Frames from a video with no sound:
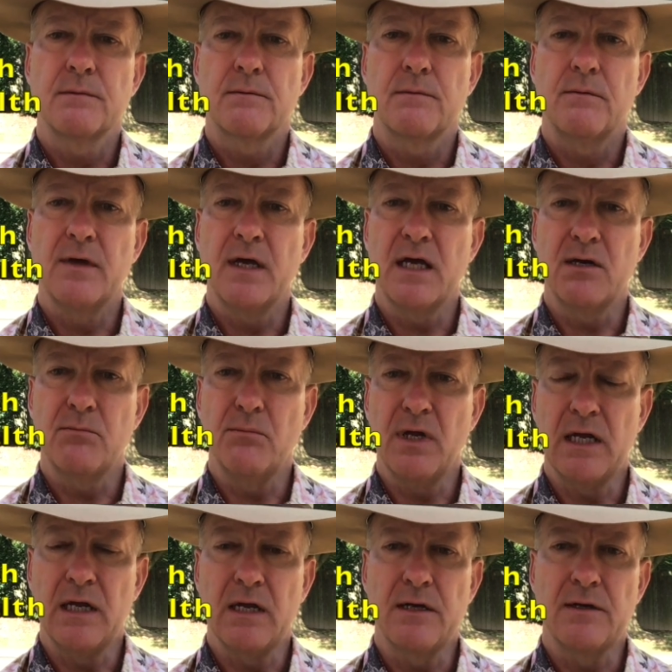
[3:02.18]
that
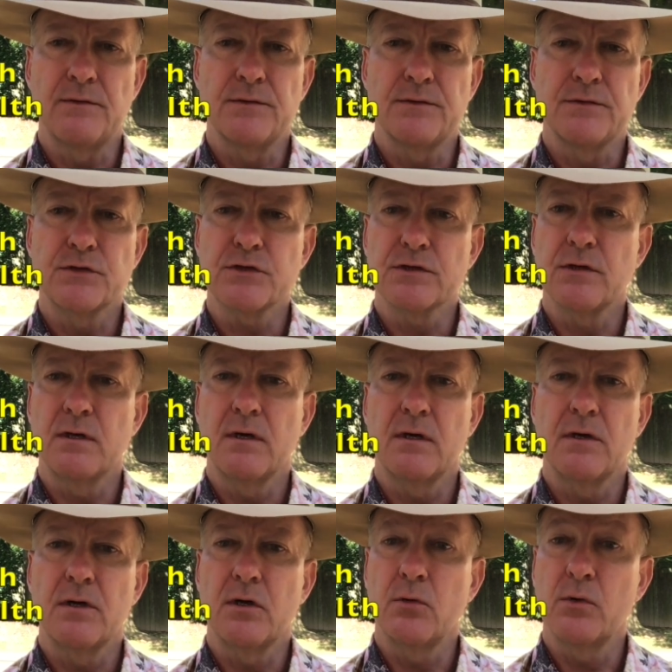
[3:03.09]
man
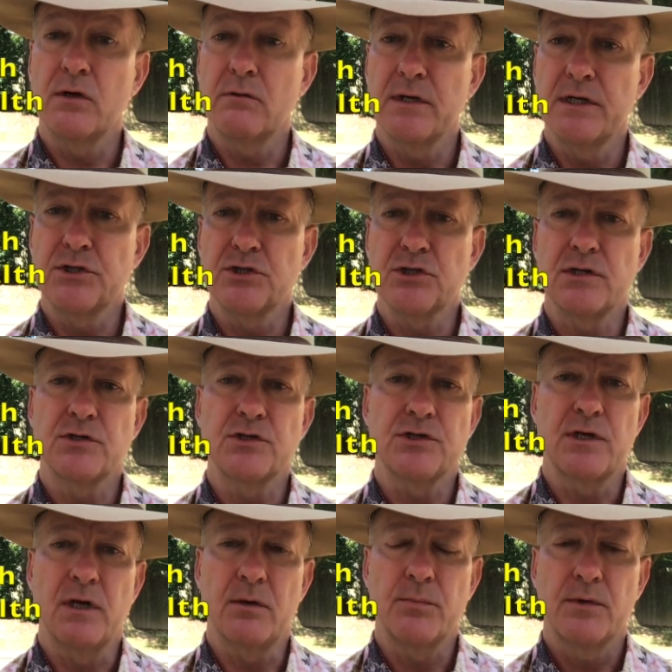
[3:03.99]
saw a
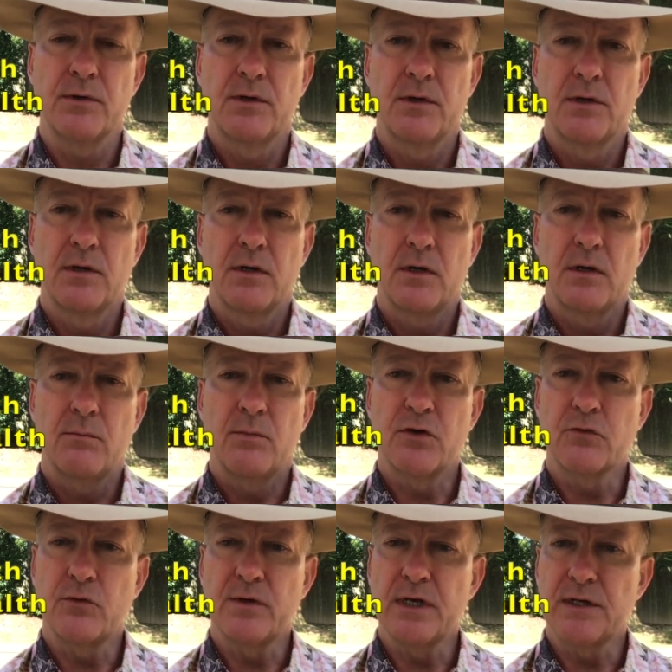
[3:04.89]
relationship
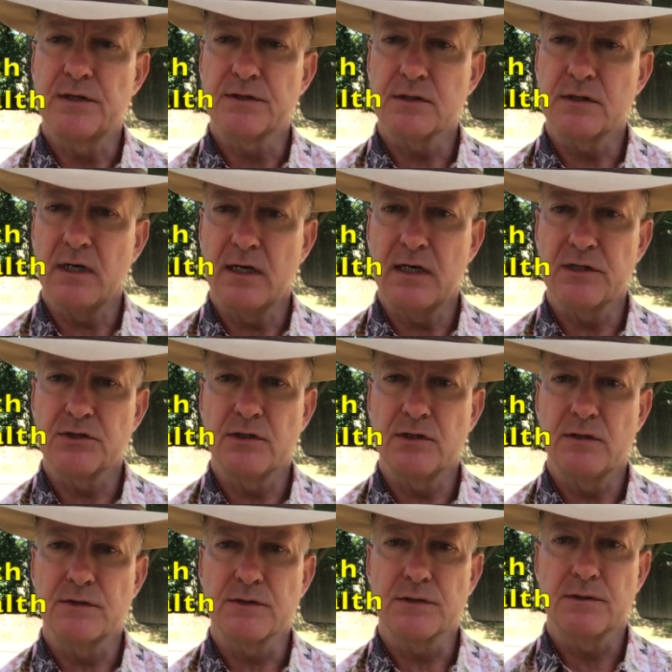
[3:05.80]
between his
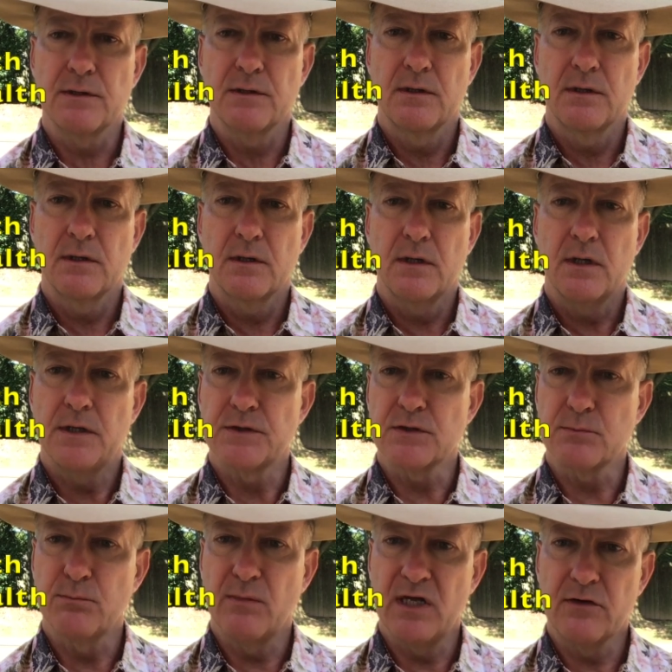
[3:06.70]
conscience,
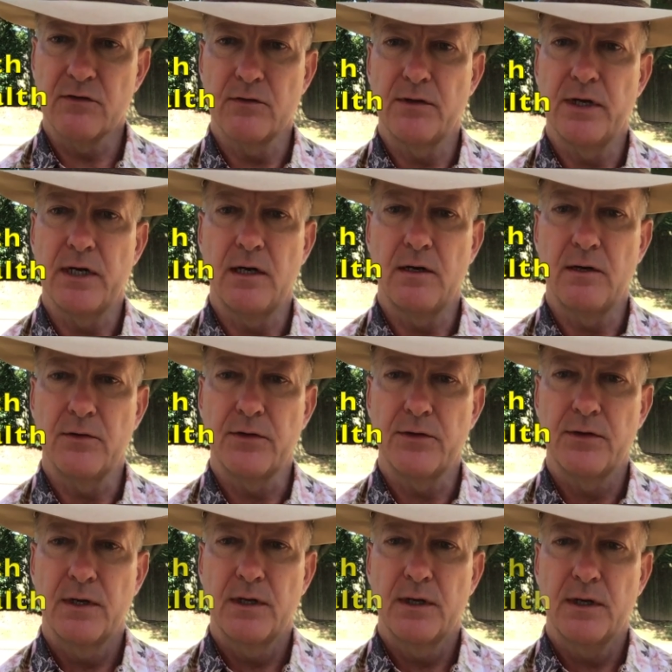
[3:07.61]
his mental health,
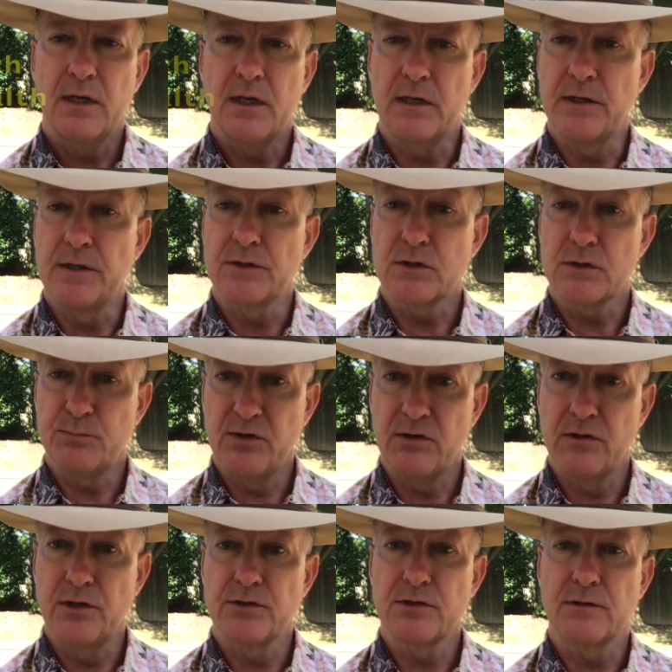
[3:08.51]
and his
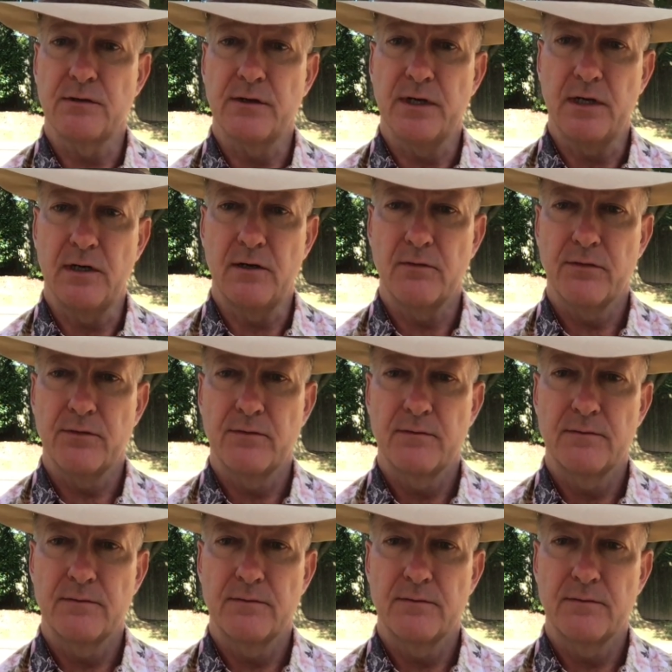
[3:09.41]
spiritual health.